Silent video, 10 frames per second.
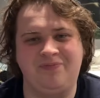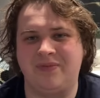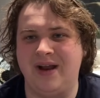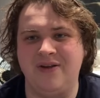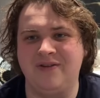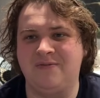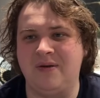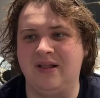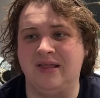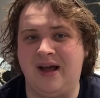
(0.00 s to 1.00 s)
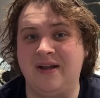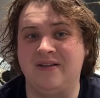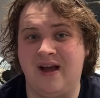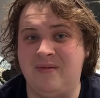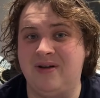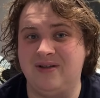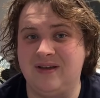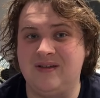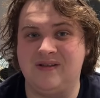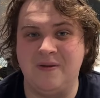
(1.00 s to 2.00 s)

I know they spent a lot of time on this